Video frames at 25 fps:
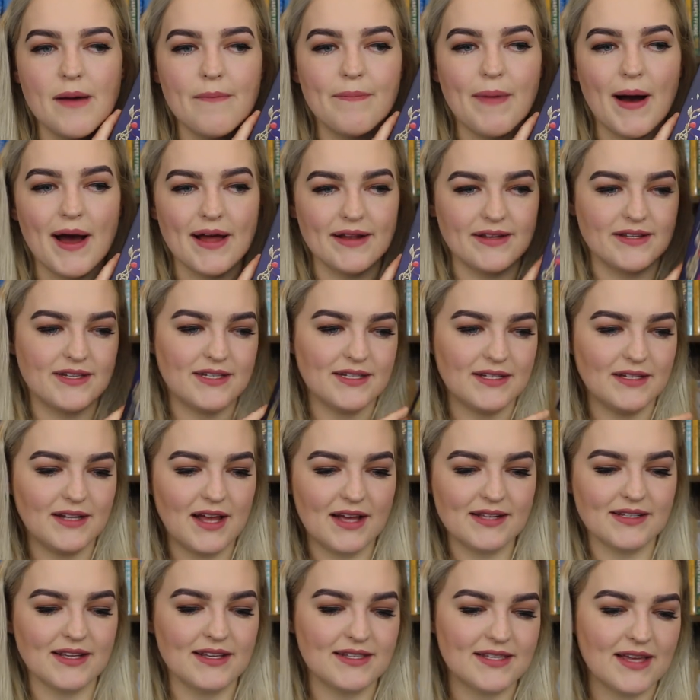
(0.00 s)
But
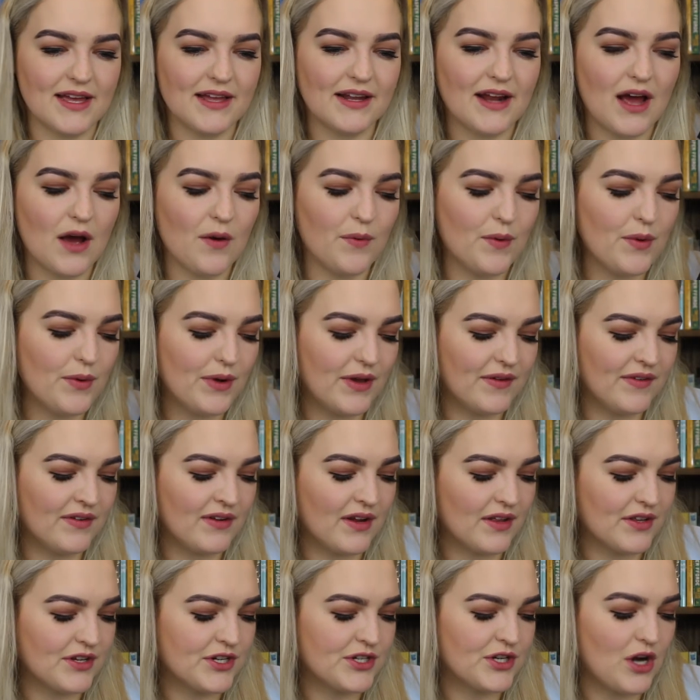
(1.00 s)
as I said, I will give it
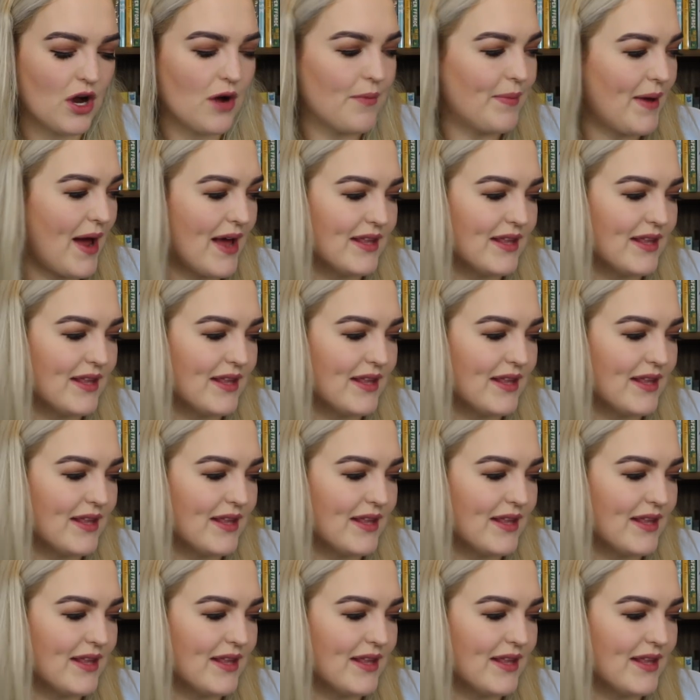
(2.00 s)
another shot,